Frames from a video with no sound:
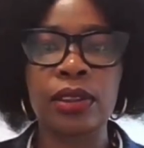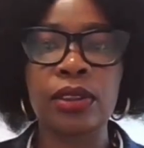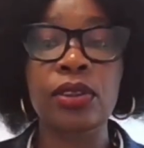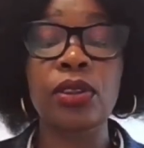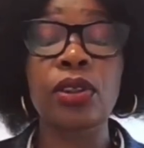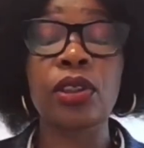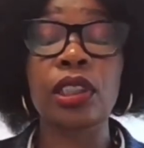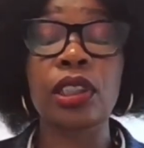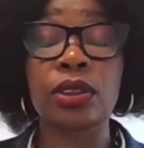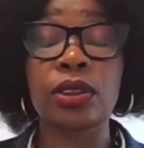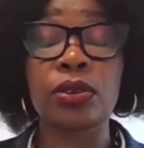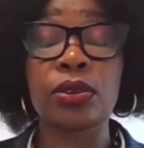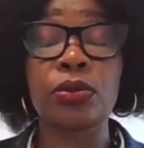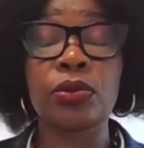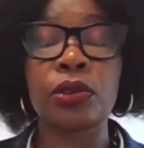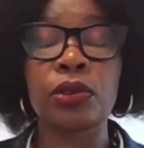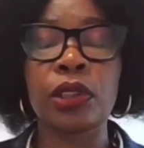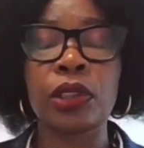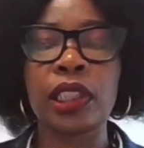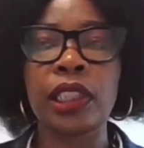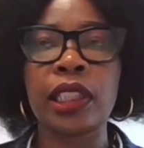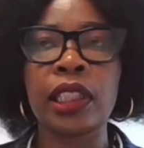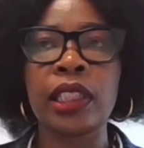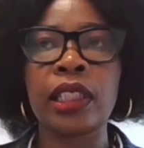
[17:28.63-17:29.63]
So it's
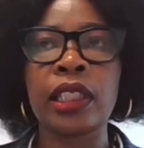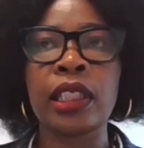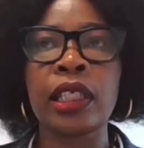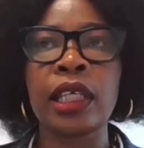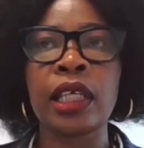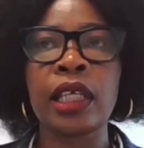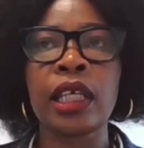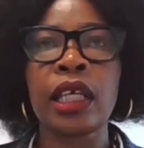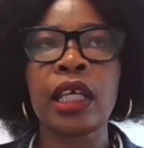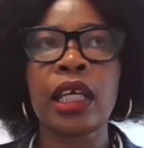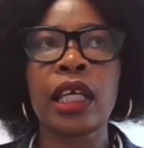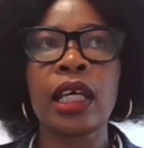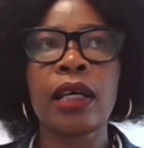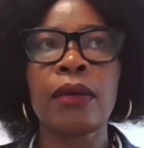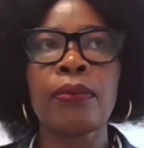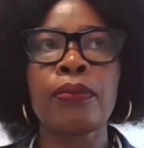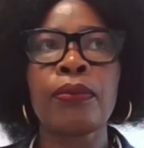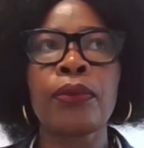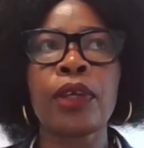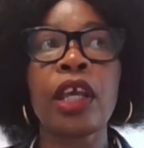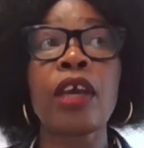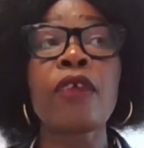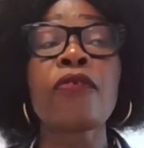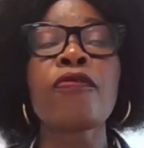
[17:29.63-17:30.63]
really
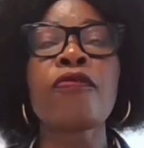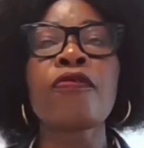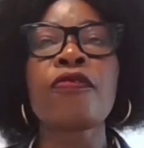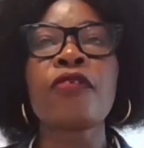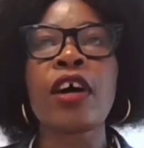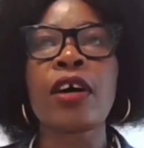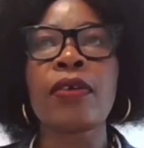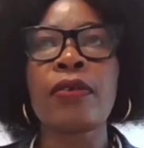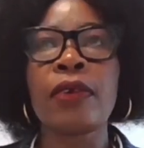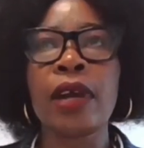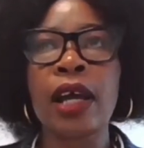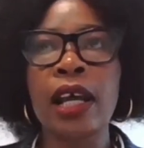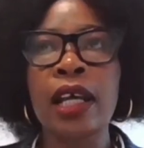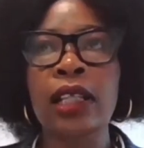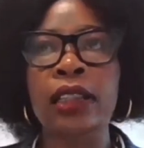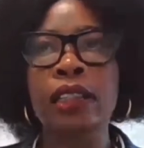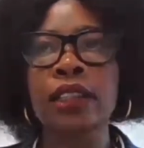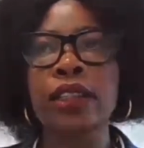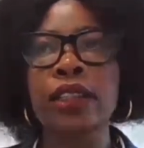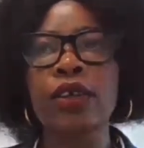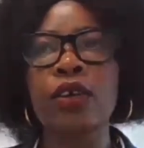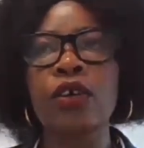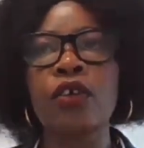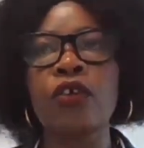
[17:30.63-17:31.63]
a
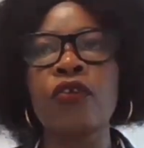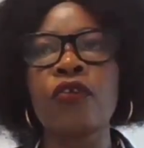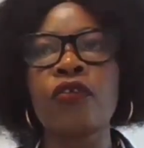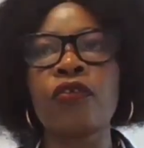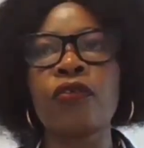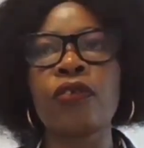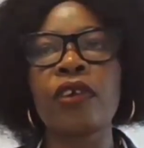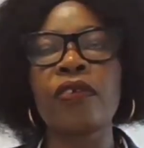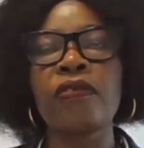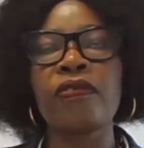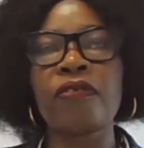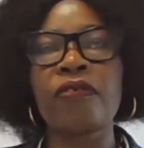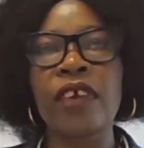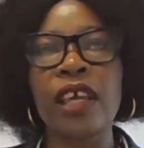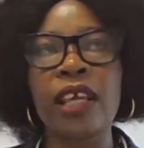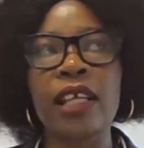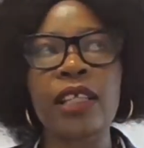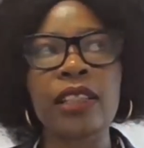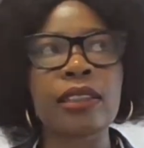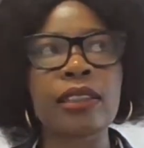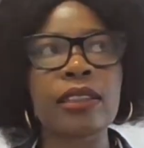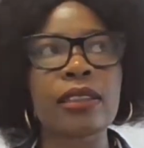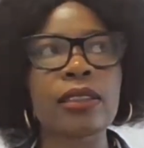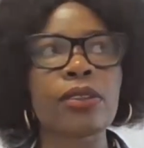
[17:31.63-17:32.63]
variety of
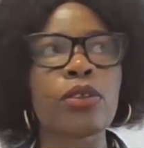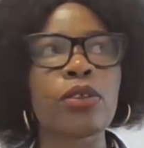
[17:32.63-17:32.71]
events.